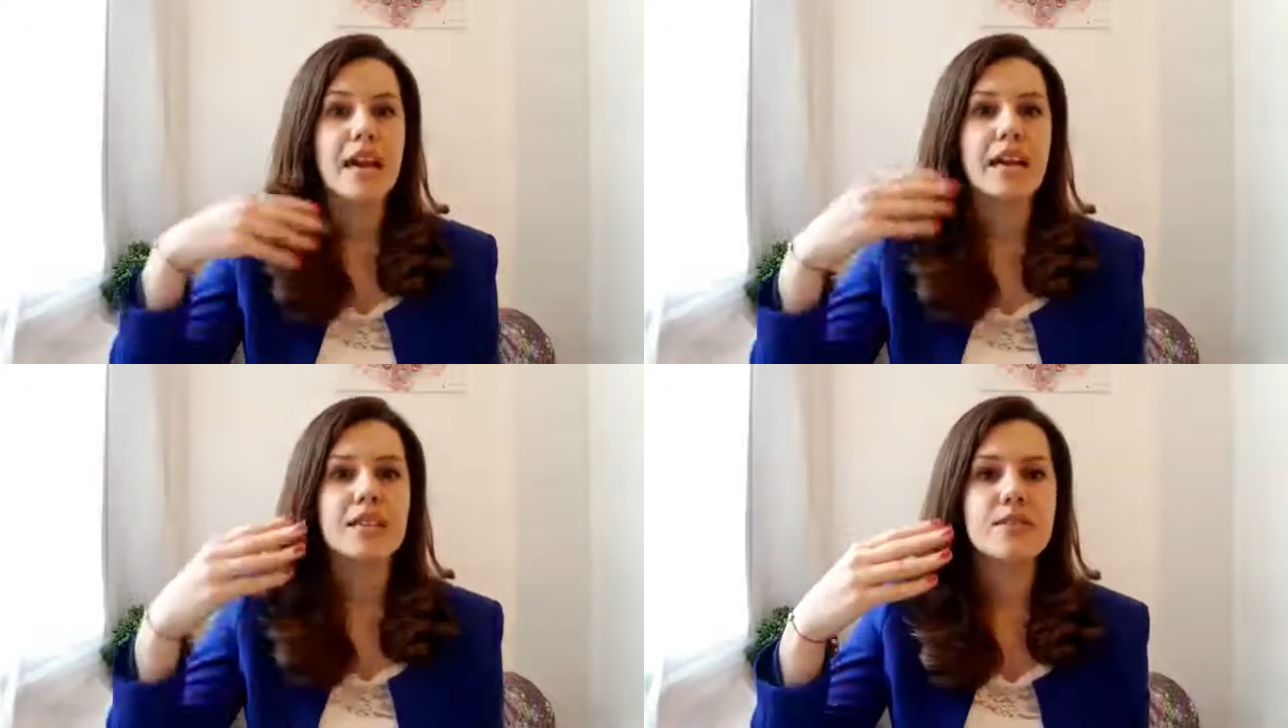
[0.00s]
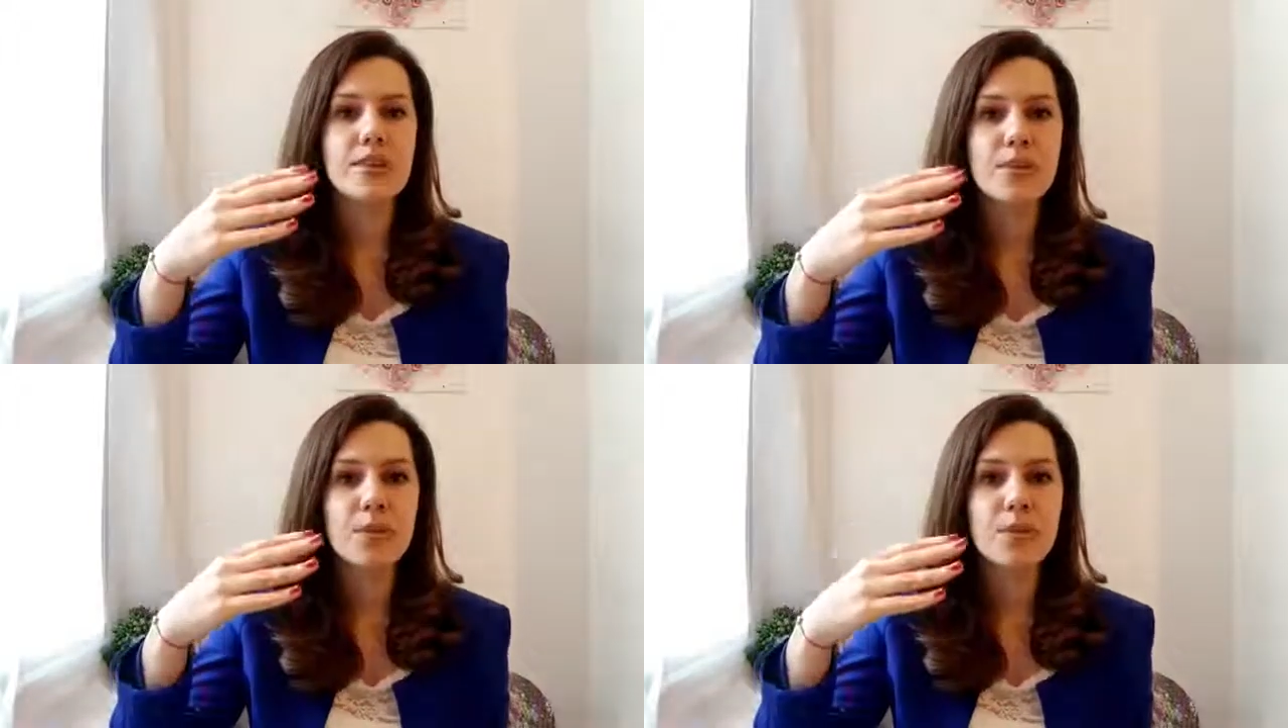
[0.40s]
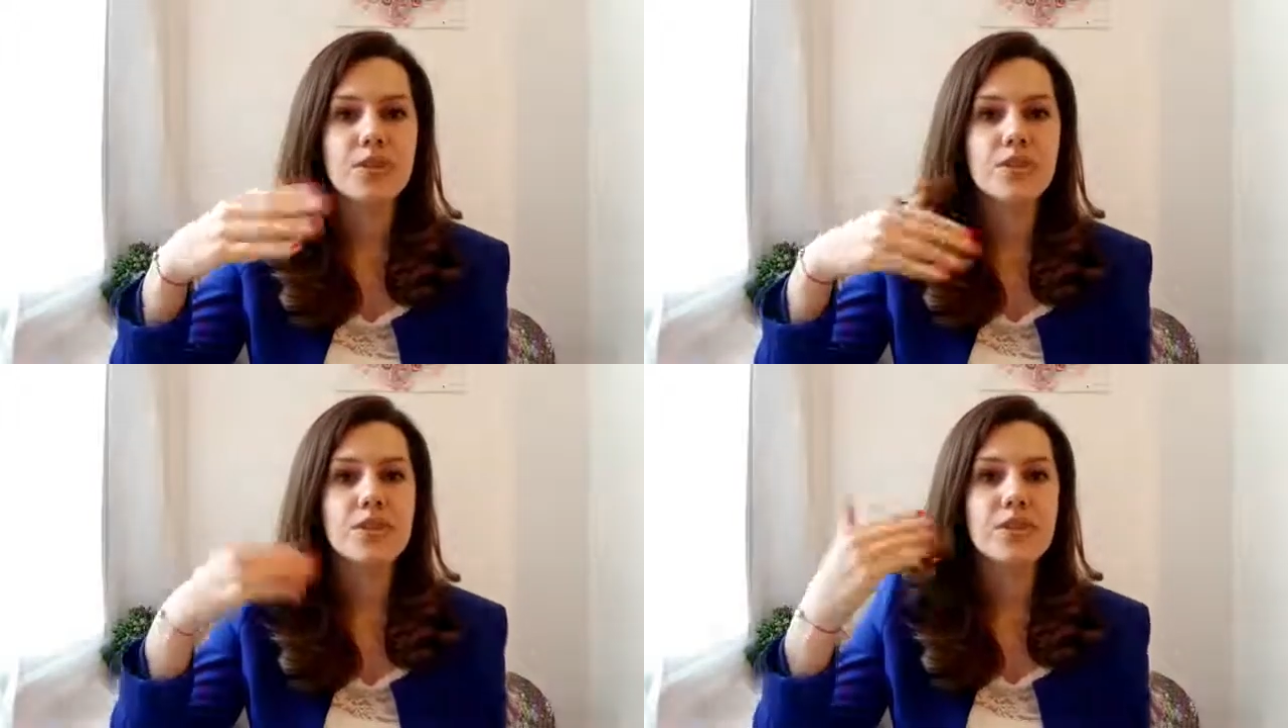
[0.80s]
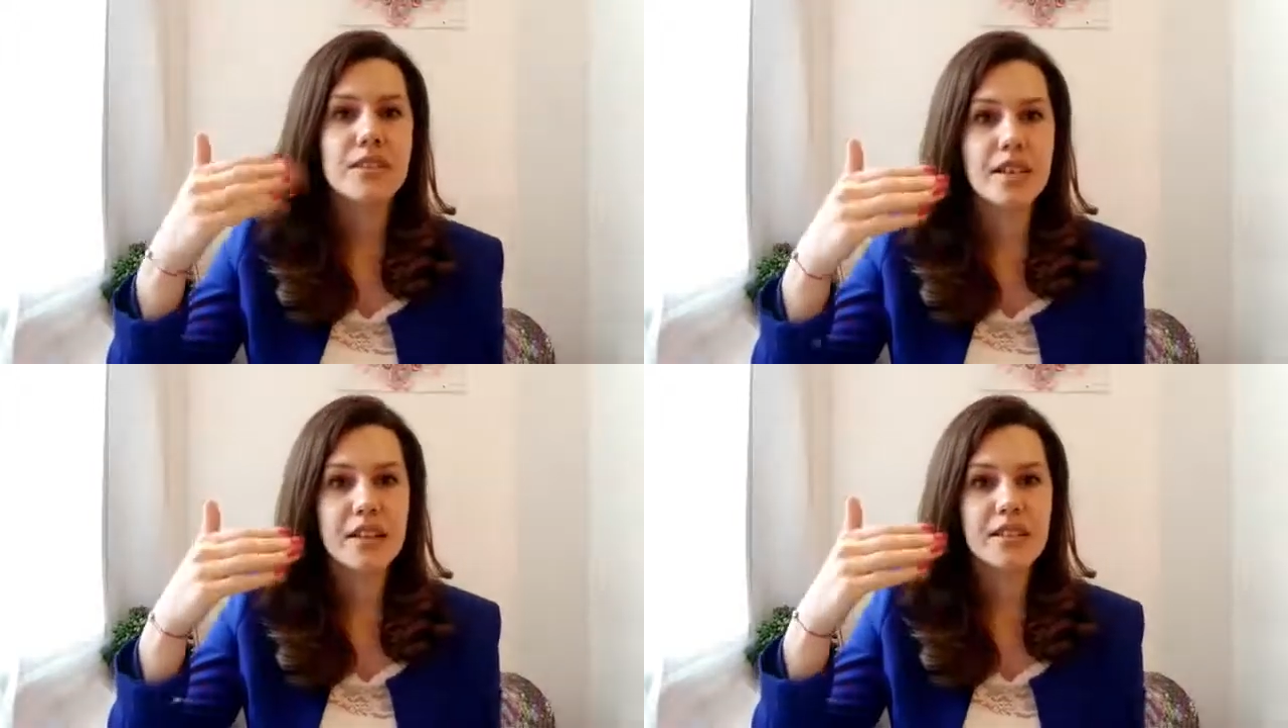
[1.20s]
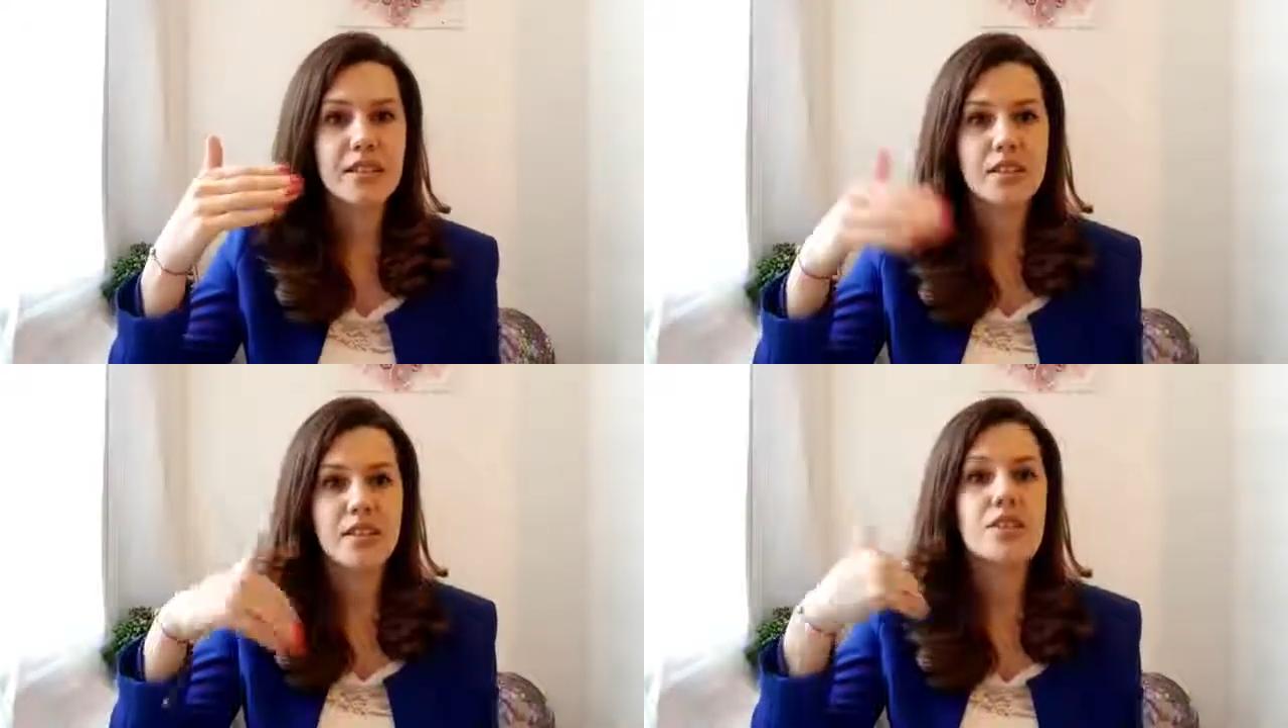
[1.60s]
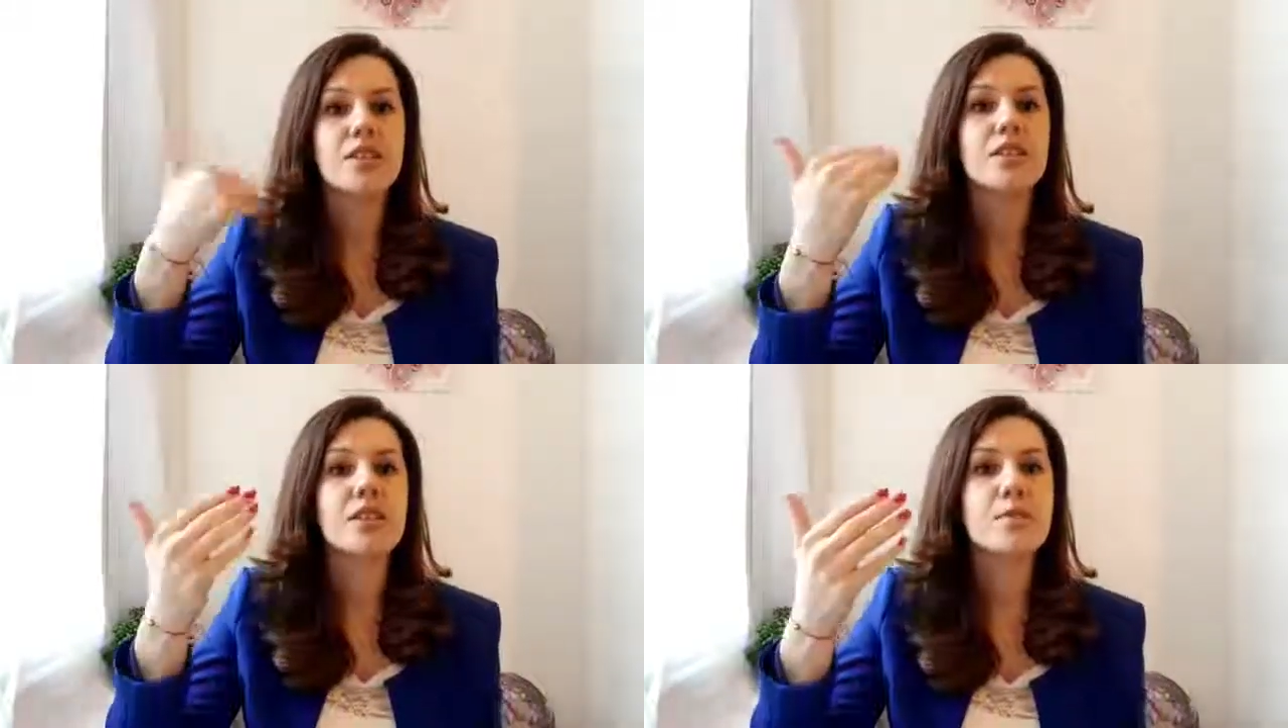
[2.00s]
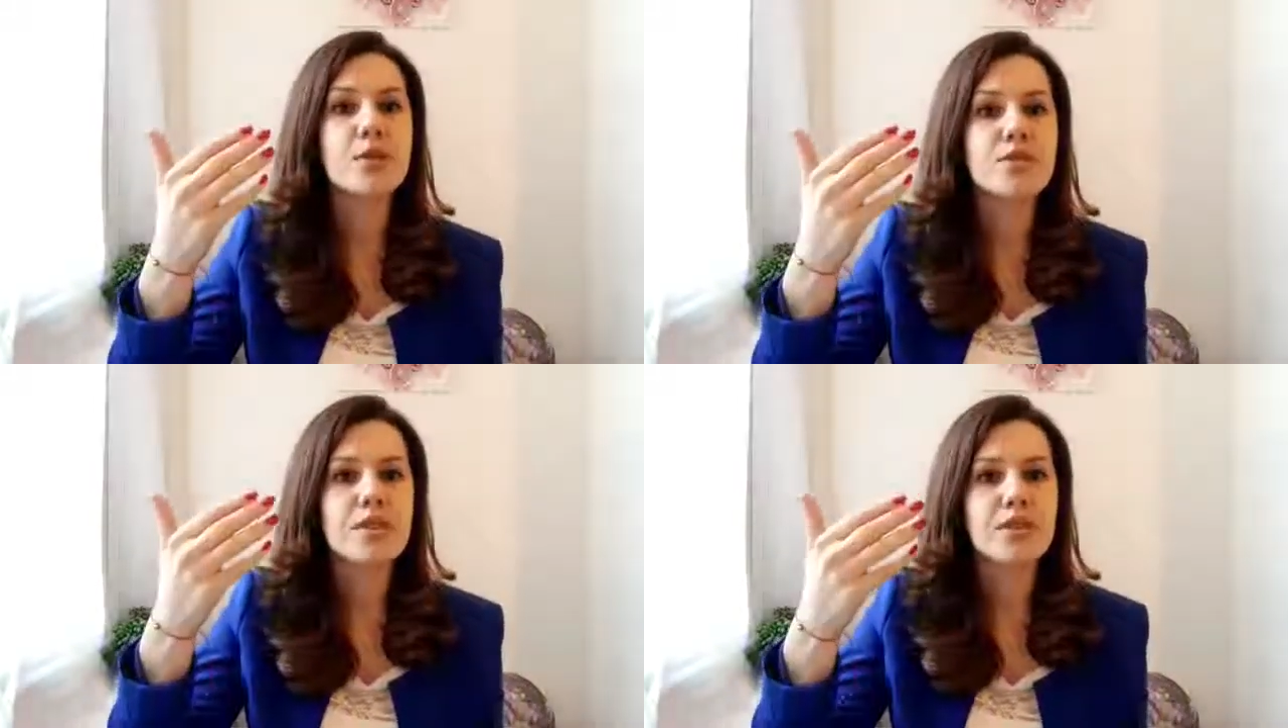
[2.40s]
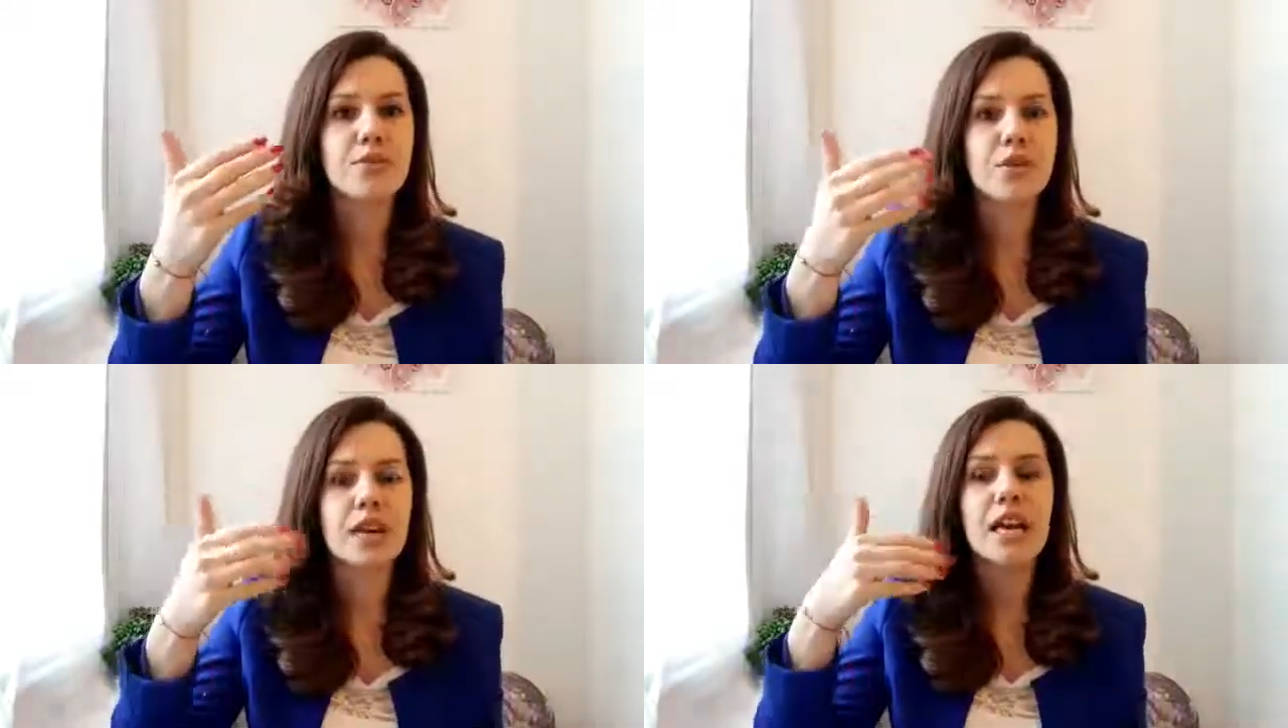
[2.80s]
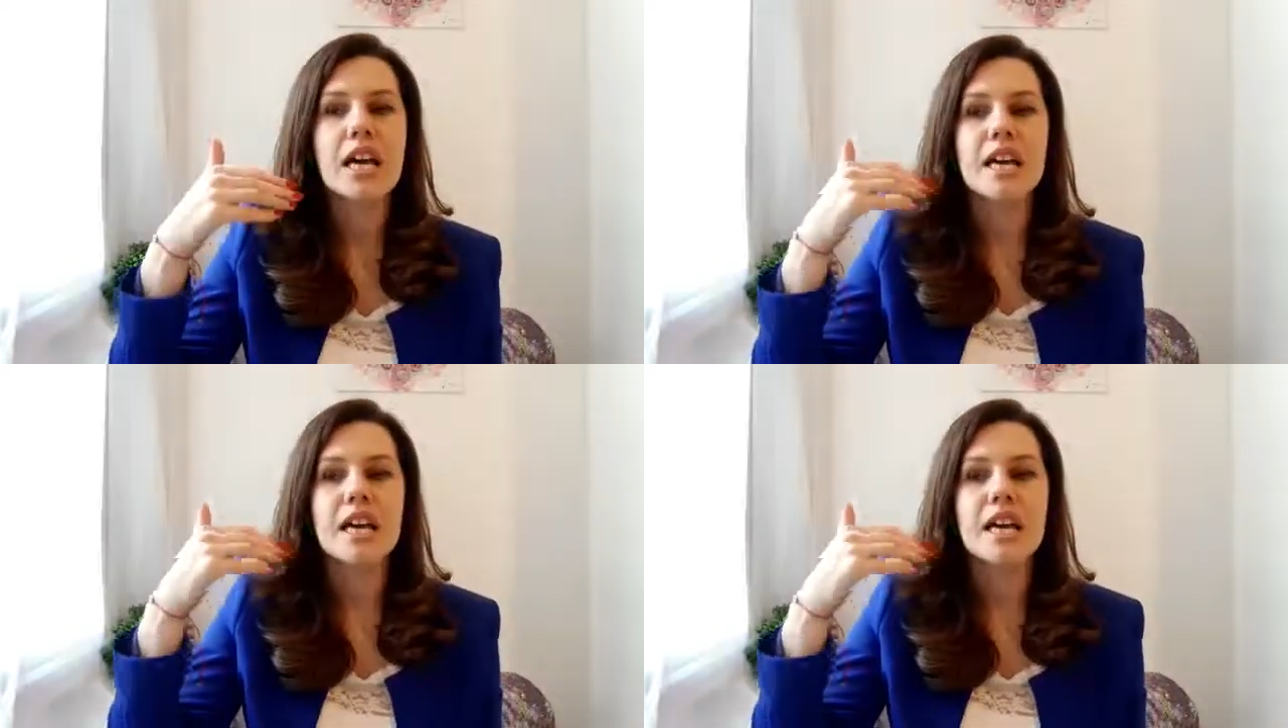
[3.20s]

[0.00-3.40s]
And it's very important to design the intention in positive way.